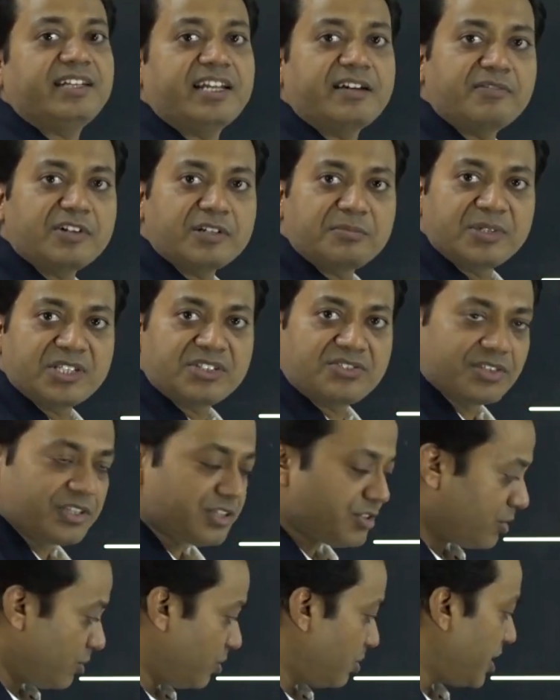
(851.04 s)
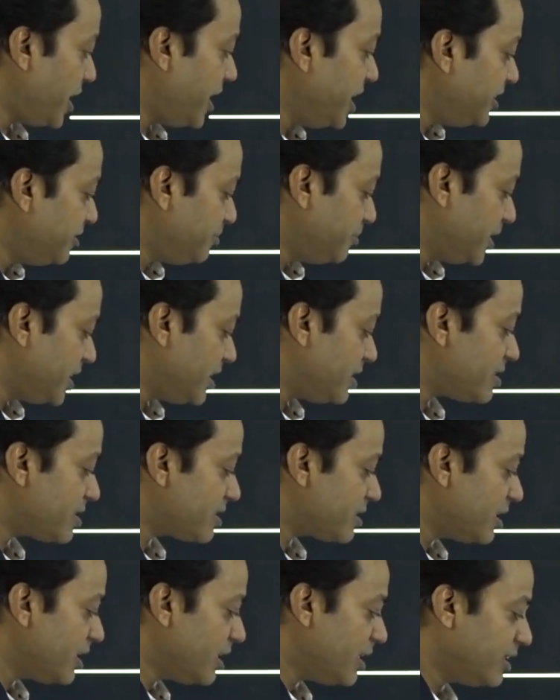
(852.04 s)
never be 0, it
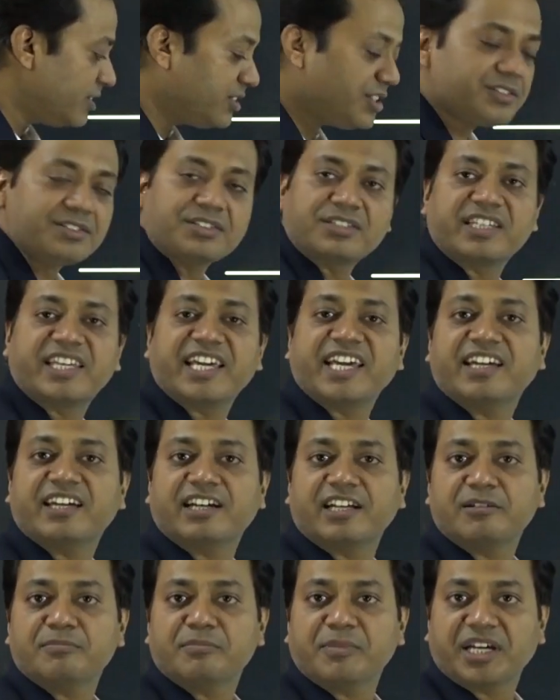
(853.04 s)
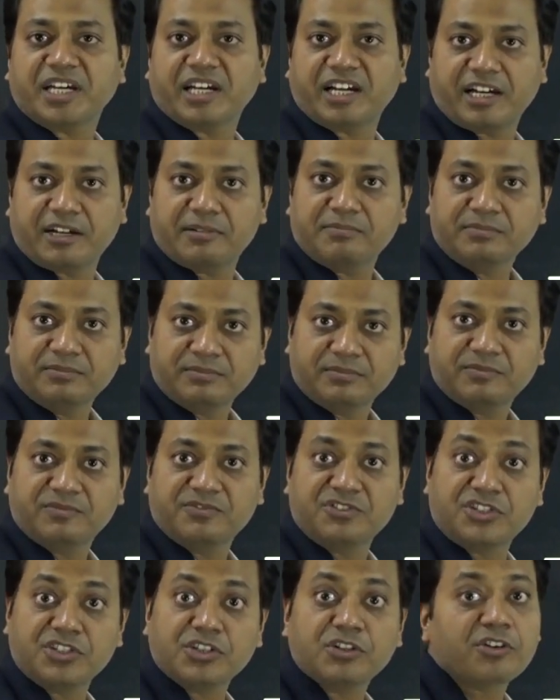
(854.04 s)
means this KL may have
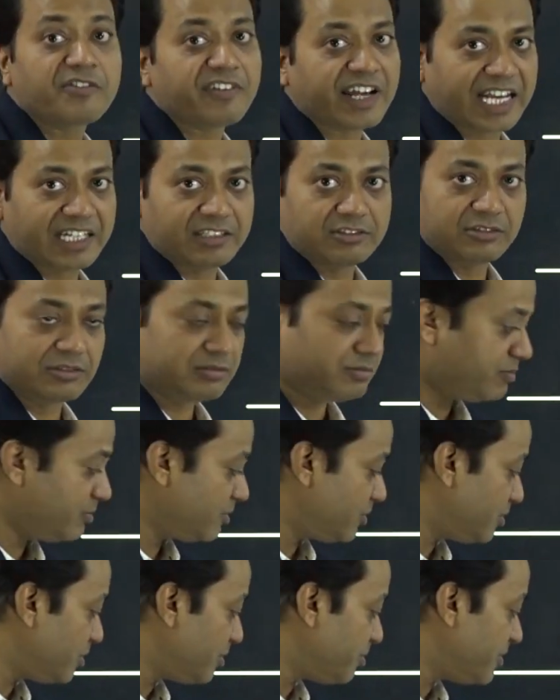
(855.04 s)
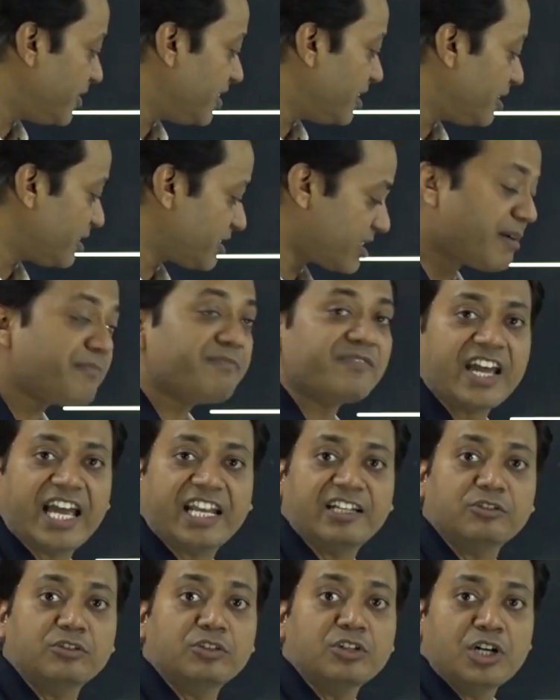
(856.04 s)
0 value, some
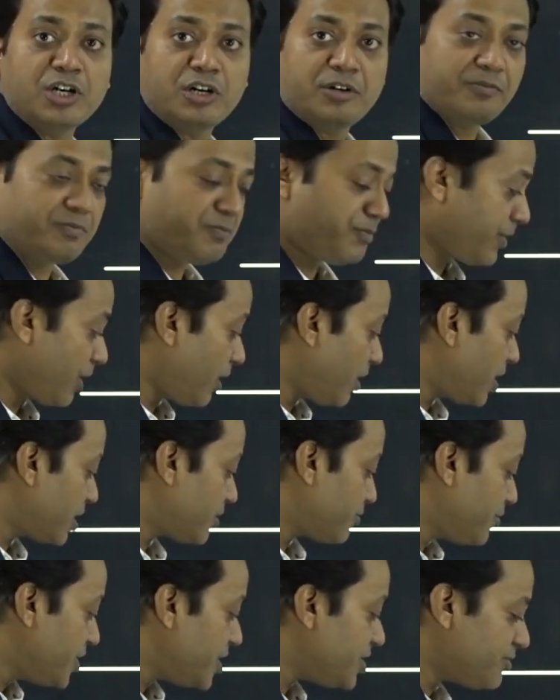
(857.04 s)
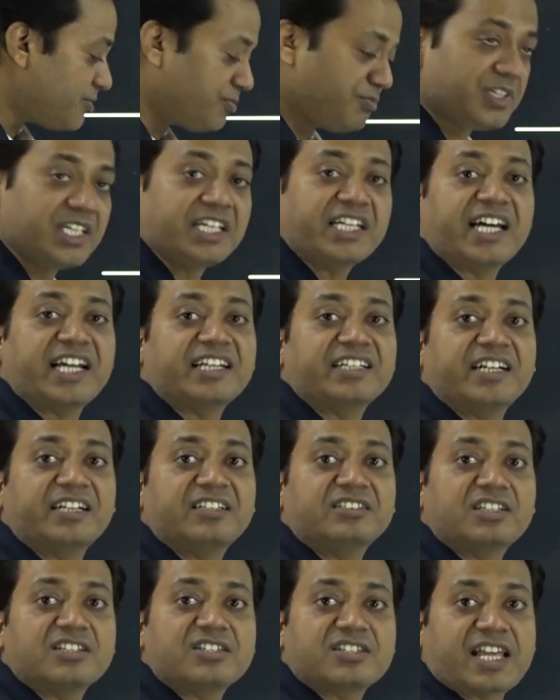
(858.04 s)
value for which we can
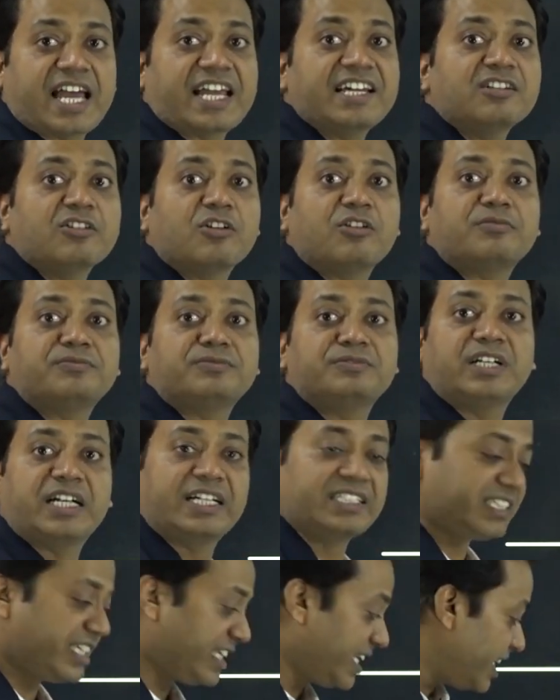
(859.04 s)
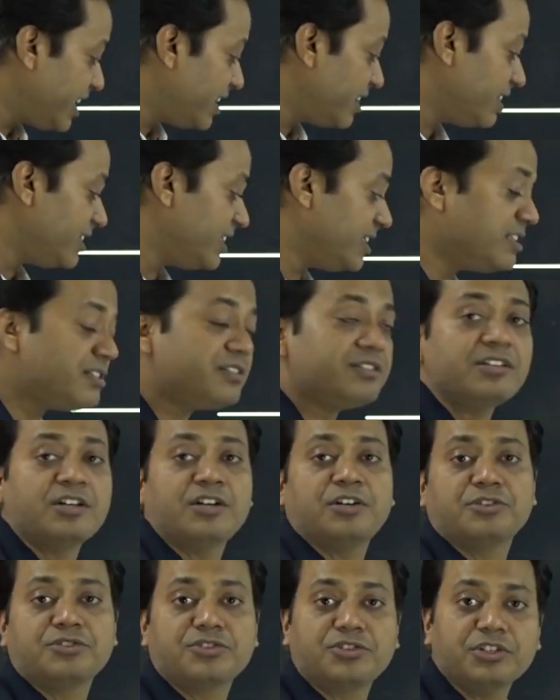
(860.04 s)
get the sign of that KL is
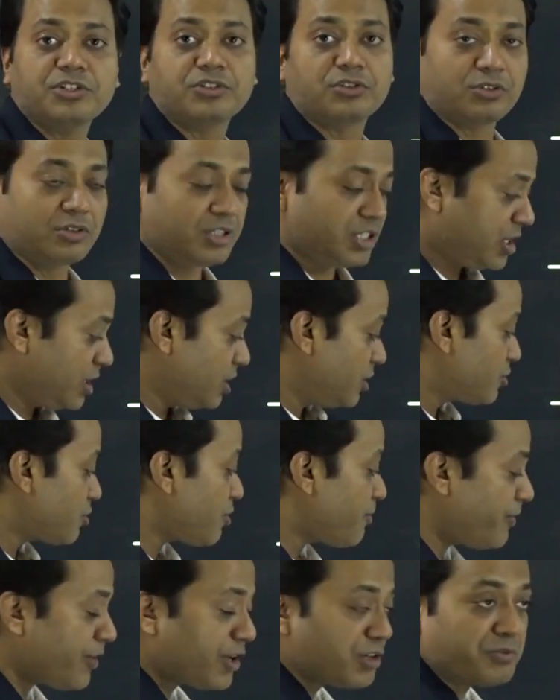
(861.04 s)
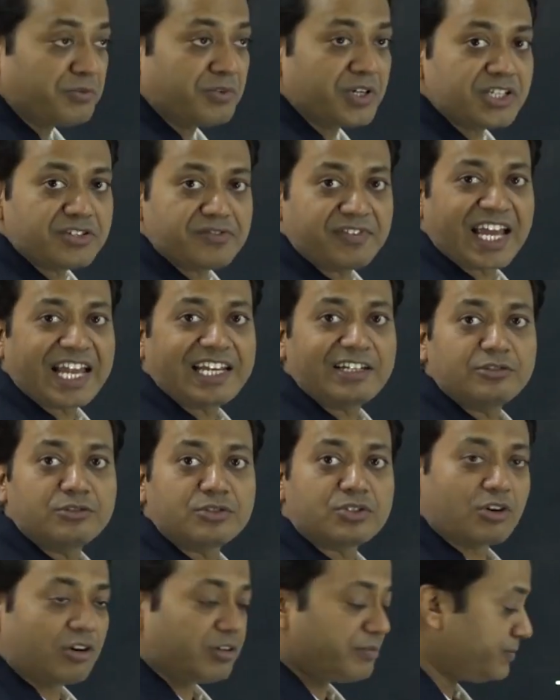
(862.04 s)
0. So for which
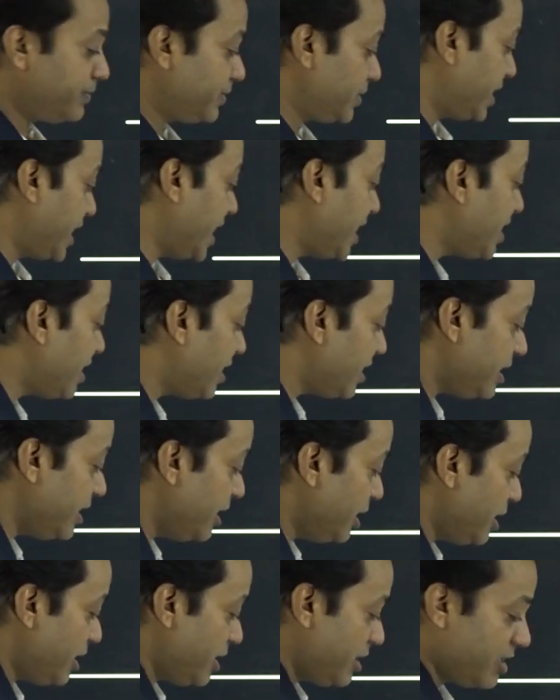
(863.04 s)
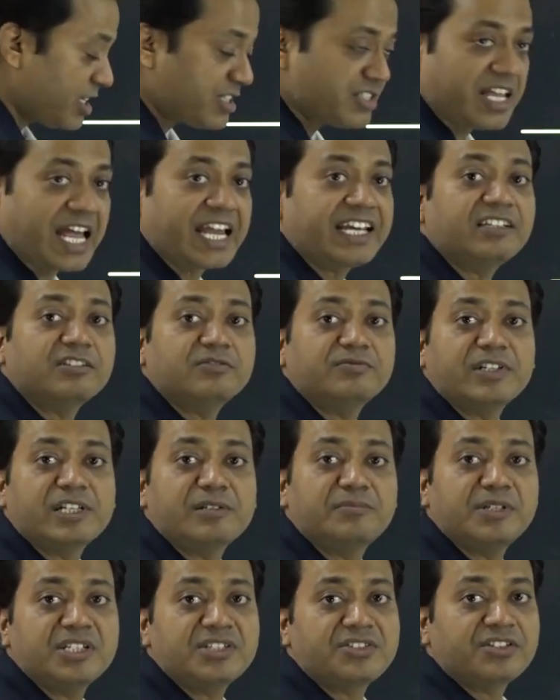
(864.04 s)
values of KL the sign will
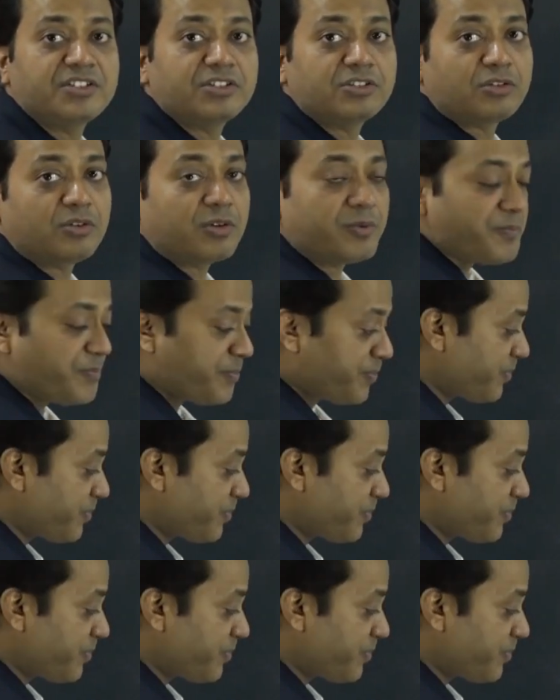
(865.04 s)
be 0?